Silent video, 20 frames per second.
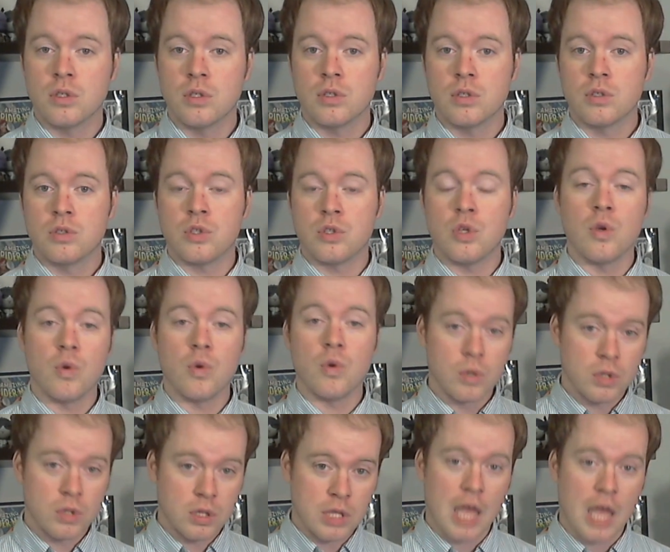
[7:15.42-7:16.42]
to
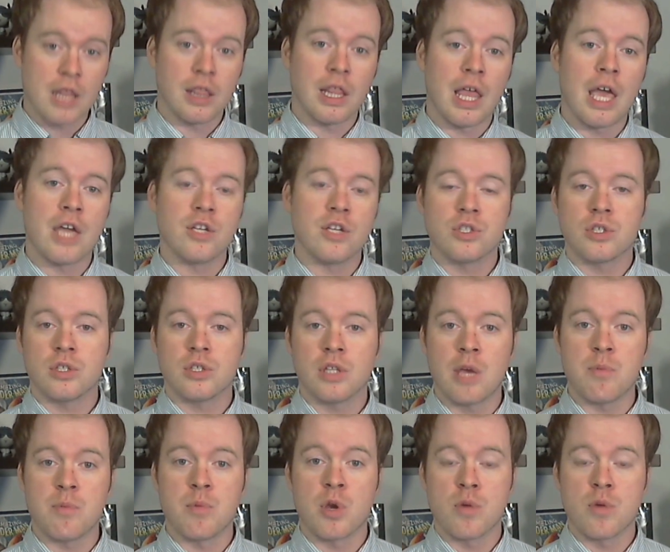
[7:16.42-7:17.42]
that ledge
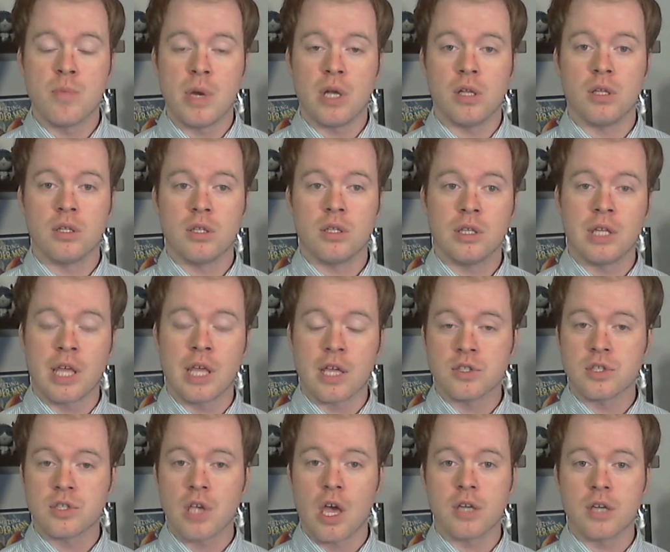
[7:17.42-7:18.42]
that Mirabelle
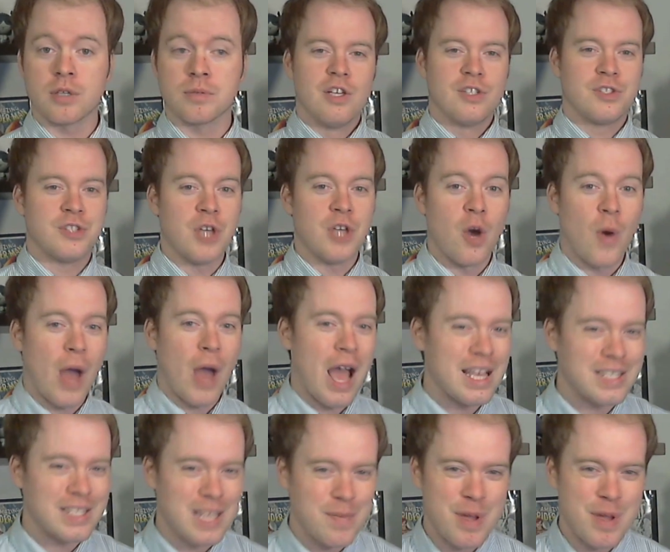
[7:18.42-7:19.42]
lands on. So,
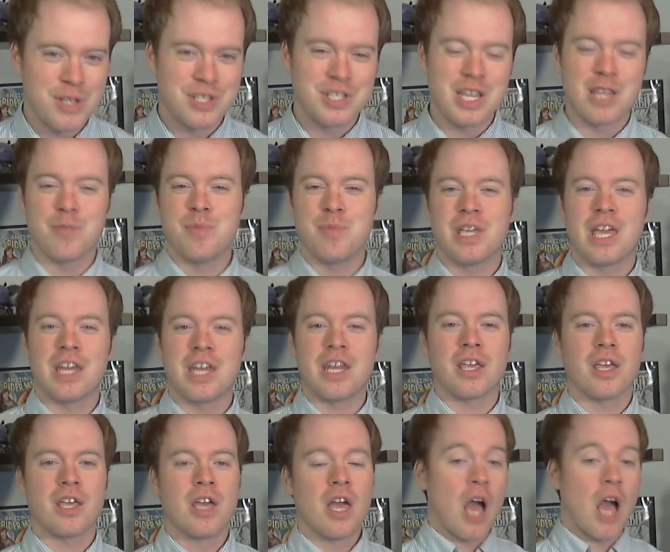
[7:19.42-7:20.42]
as I mentioned at the
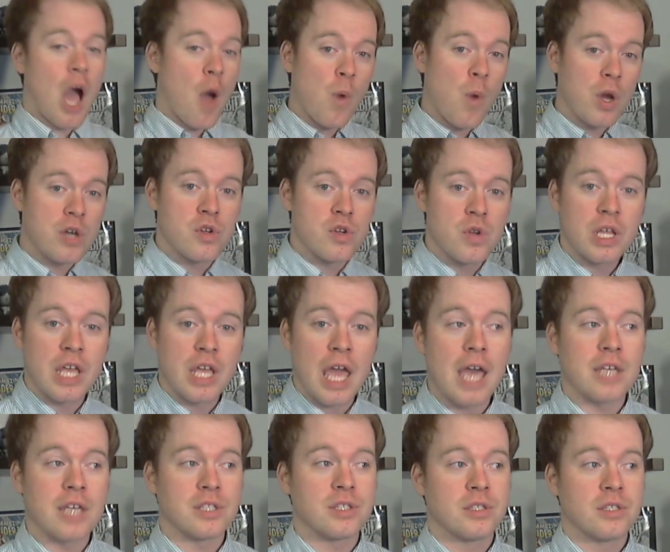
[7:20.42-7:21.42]
beginning, I wanted you to
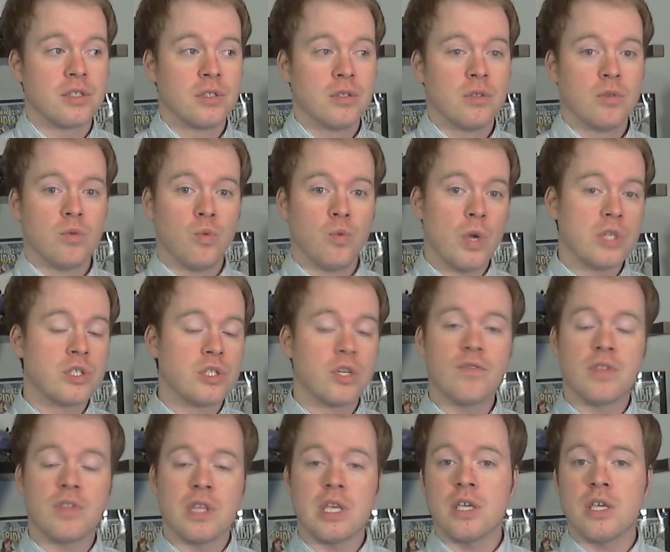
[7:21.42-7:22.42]
guess which
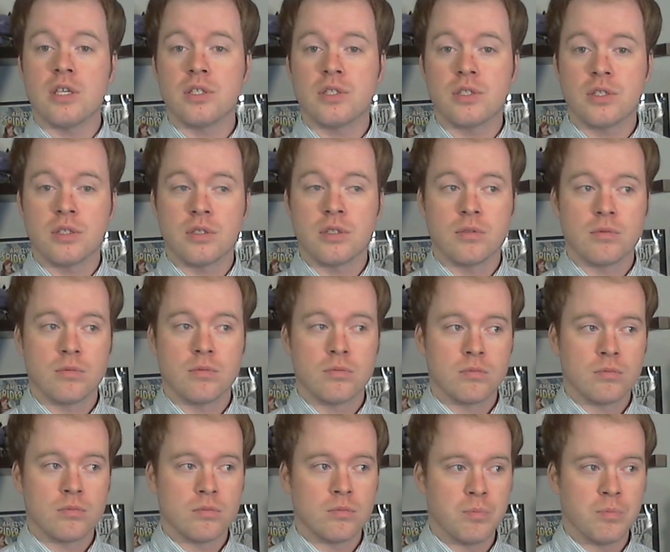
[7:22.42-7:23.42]
of these
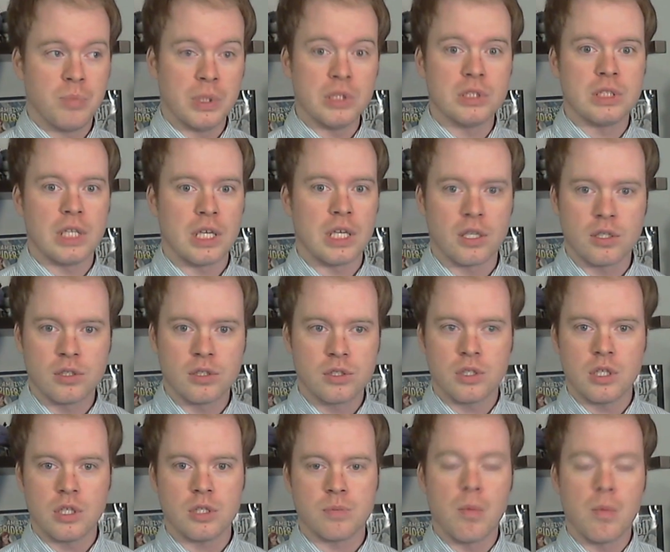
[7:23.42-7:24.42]
buildings,
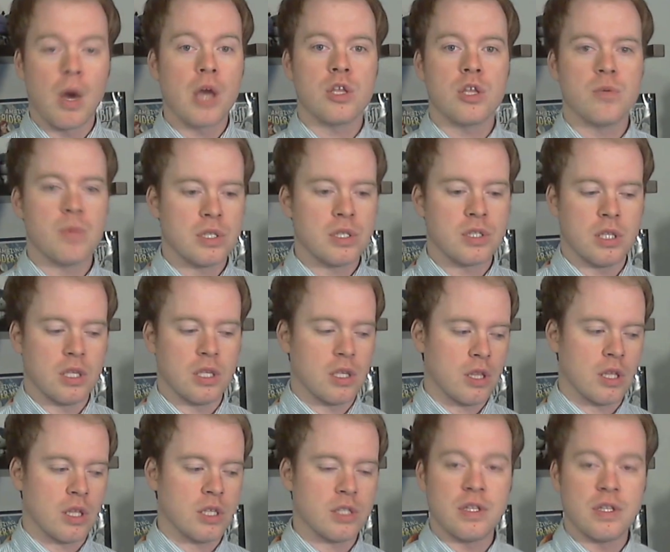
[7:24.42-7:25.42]
these monuments,
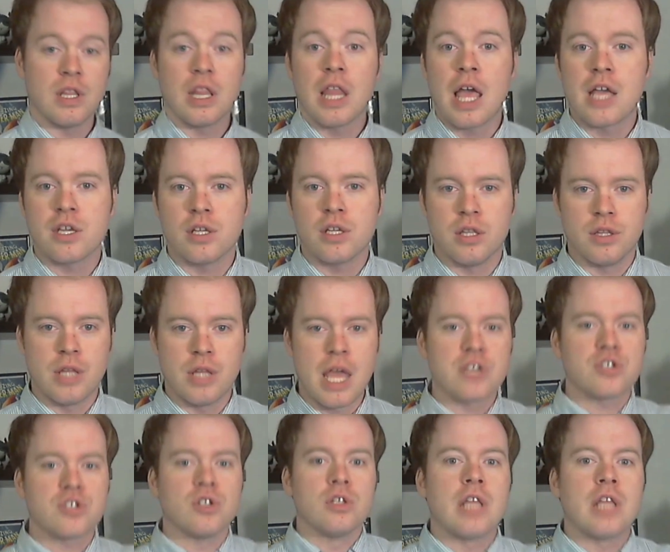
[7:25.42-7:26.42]
these
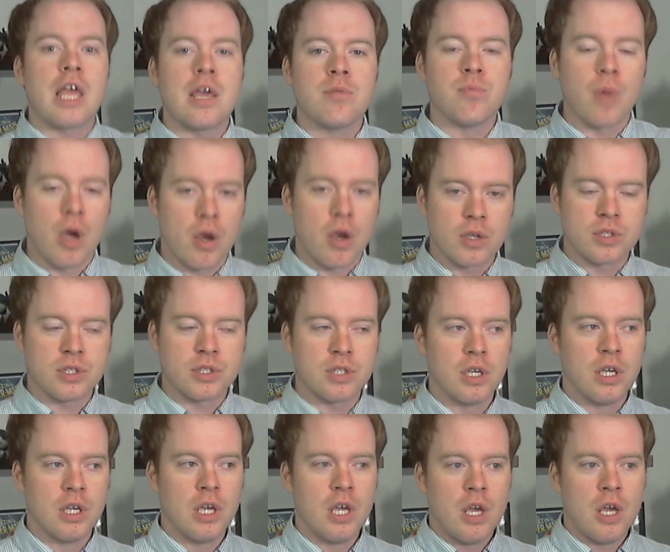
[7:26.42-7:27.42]
national landmarks
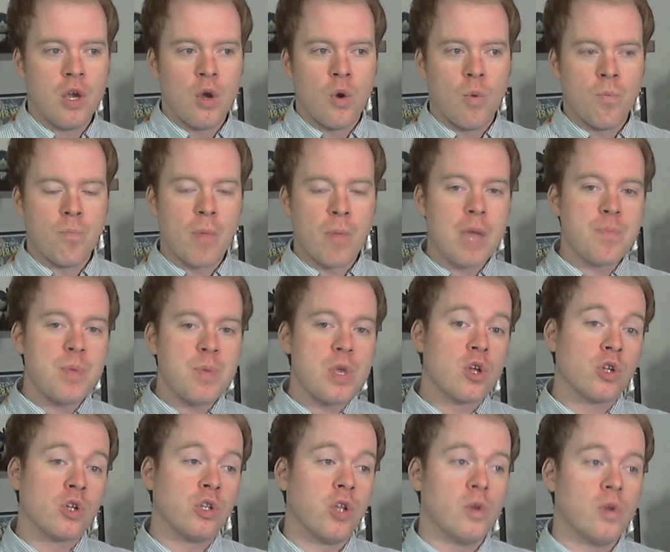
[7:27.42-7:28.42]
might be
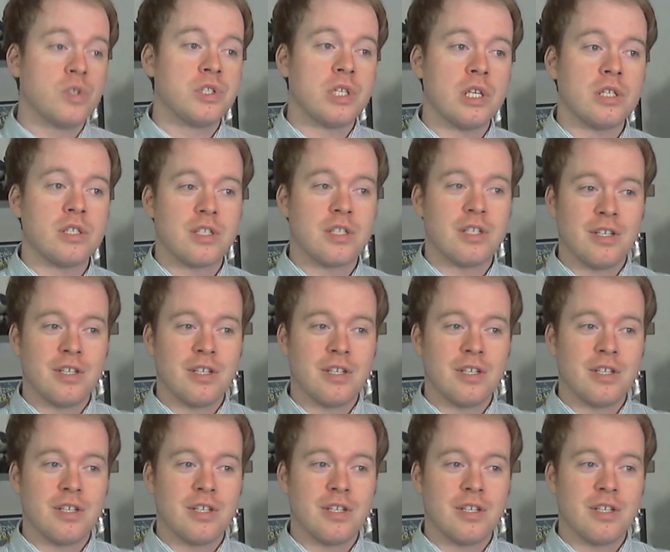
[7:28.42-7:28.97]
closest